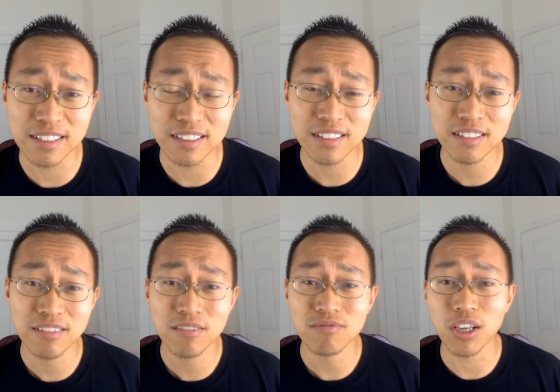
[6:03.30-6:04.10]
done.
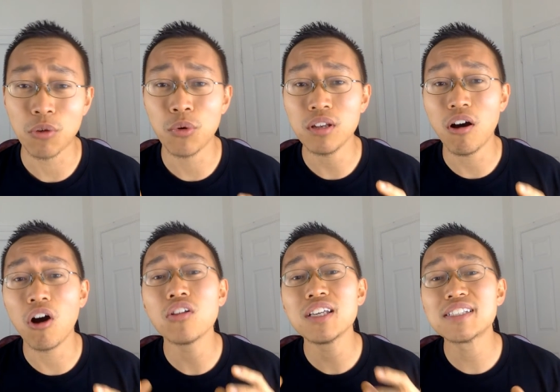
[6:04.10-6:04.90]
Like, when
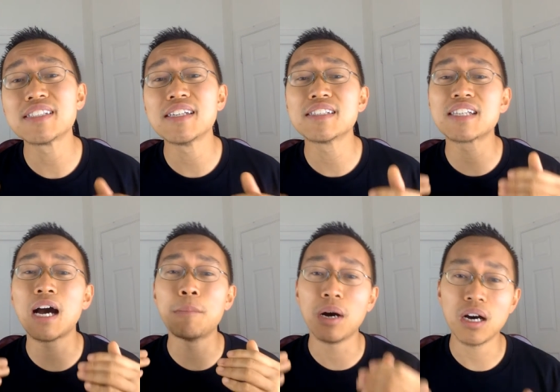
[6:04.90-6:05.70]
all these things
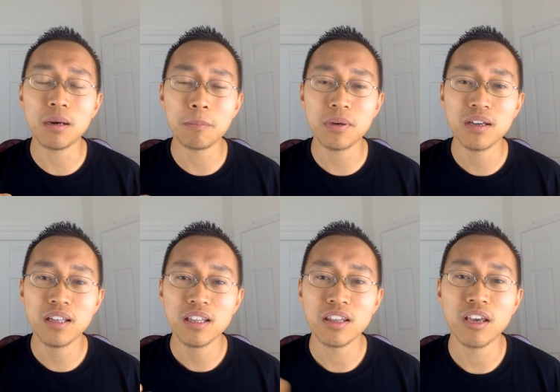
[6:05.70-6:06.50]
come up,
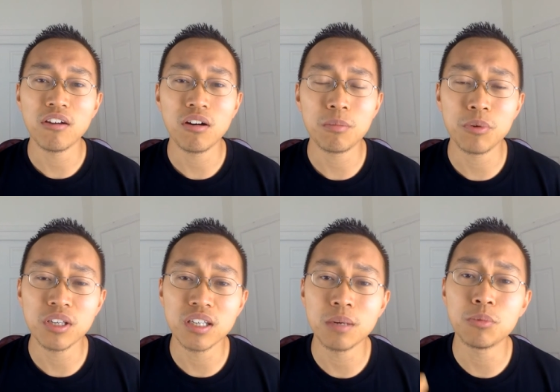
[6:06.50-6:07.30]
they are
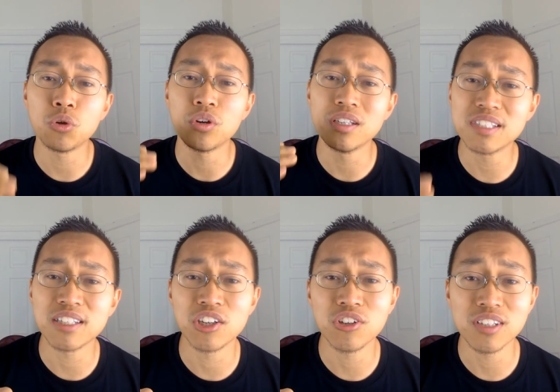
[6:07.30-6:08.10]
bringing up your
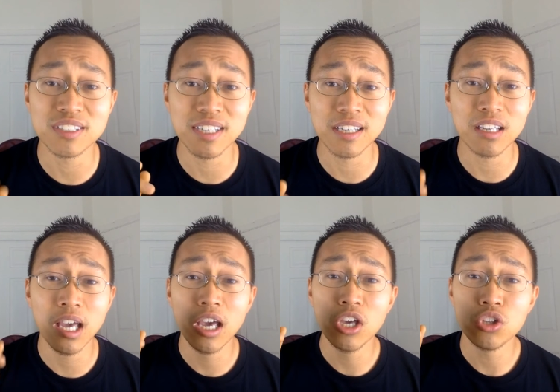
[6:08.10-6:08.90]
insecurity, saying
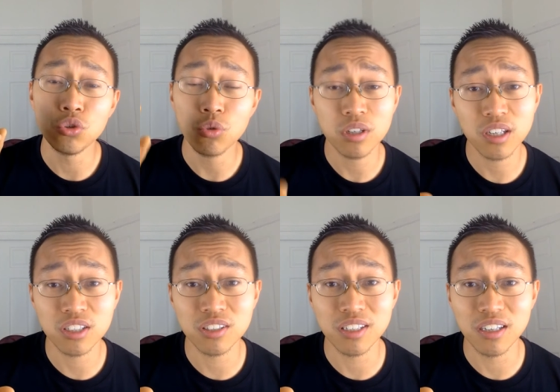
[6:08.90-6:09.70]
you are not
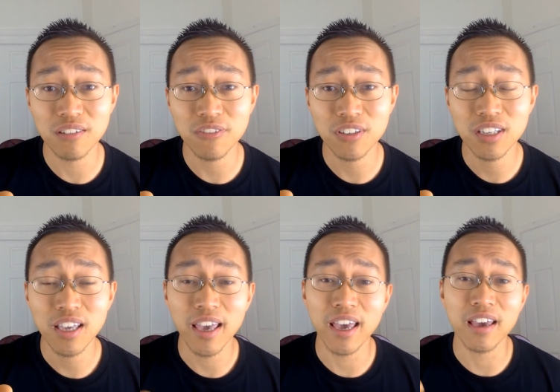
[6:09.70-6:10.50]
good enough
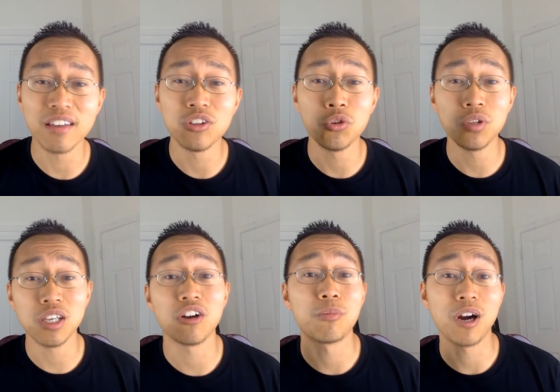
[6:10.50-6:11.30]
and you need
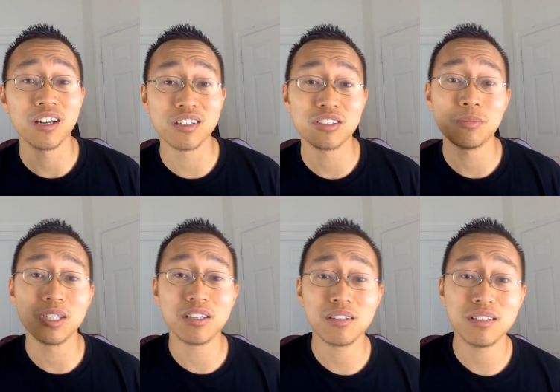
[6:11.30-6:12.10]
our product to be
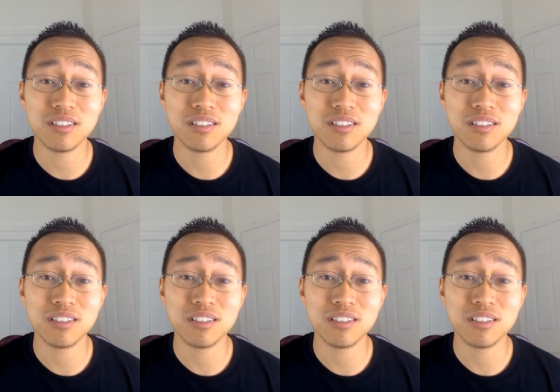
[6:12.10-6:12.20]
good.